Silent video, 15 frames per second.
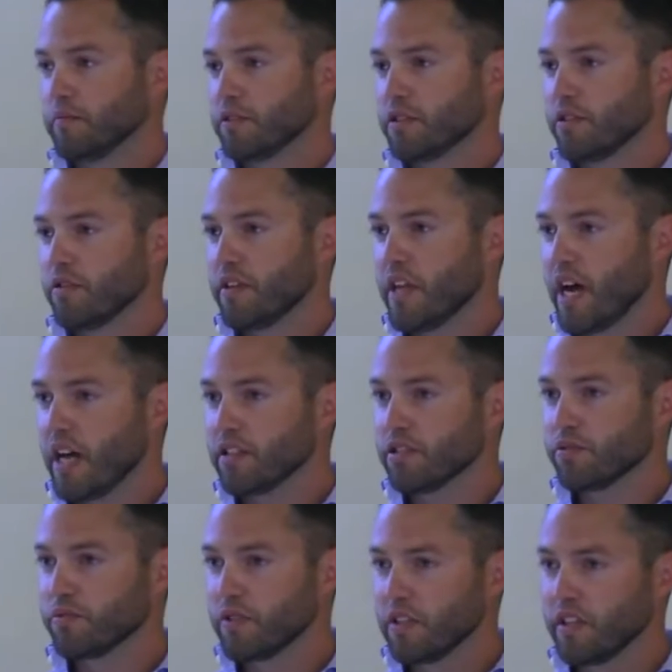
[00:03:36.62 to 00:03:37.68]
So
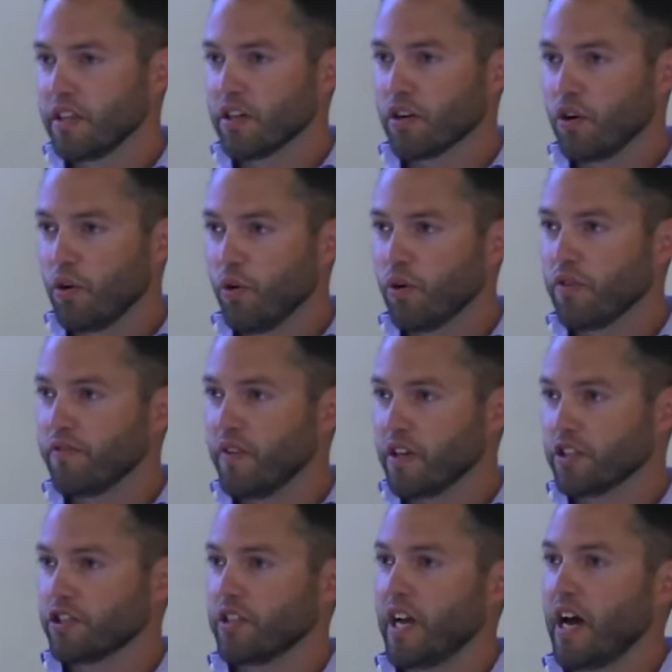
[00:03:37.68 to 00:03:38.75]
that's really a core
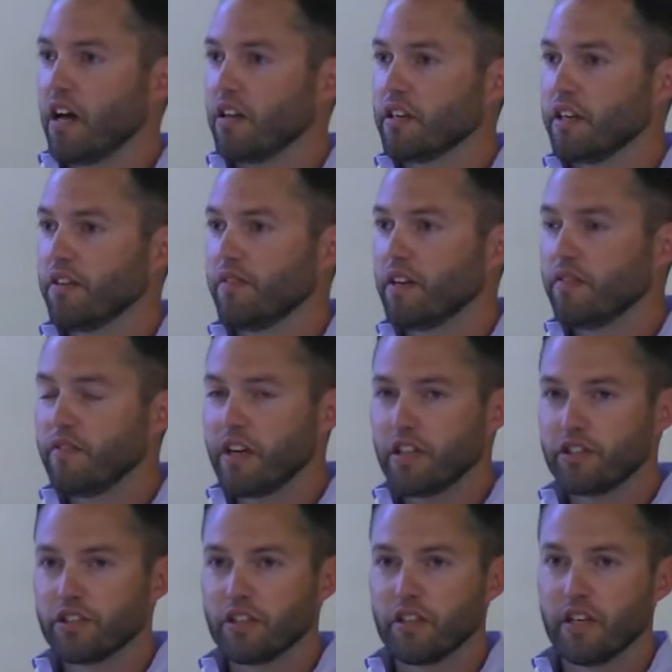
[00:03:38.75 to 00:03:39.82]
functionality of
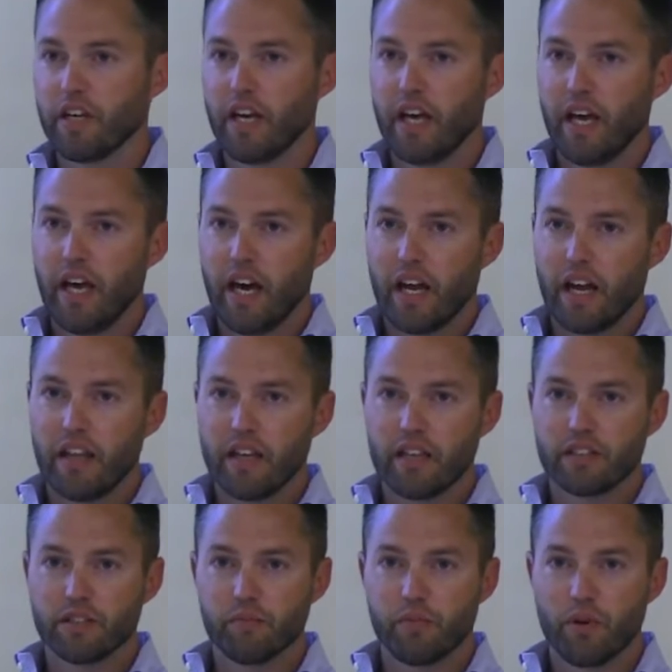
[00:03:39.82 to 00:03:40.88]
innovation, and I think
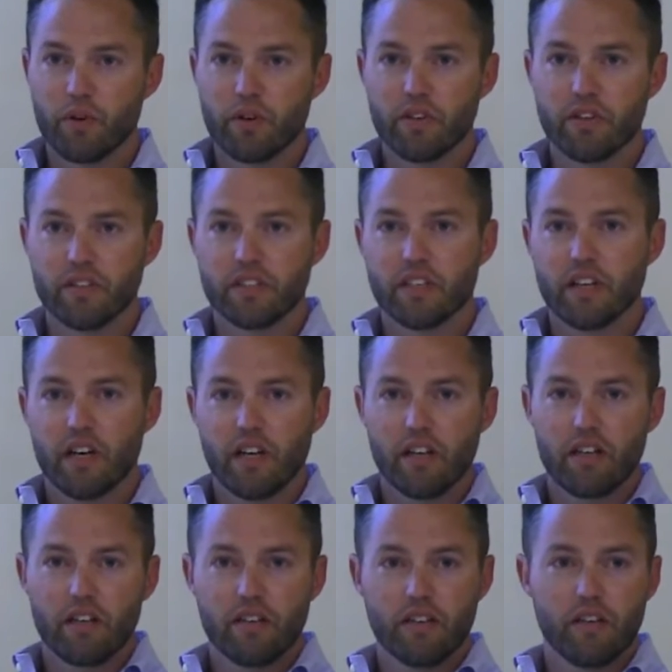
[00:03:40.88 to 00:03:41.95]
it's important, and
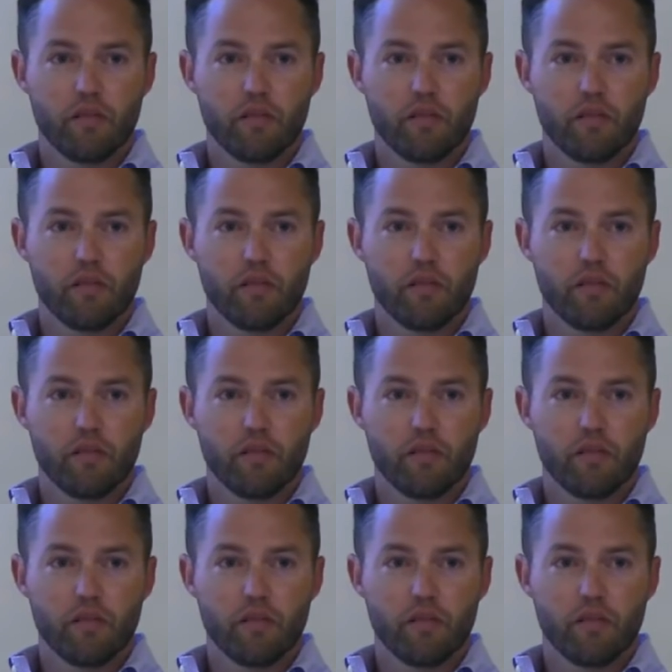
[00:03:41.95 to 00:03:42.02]
I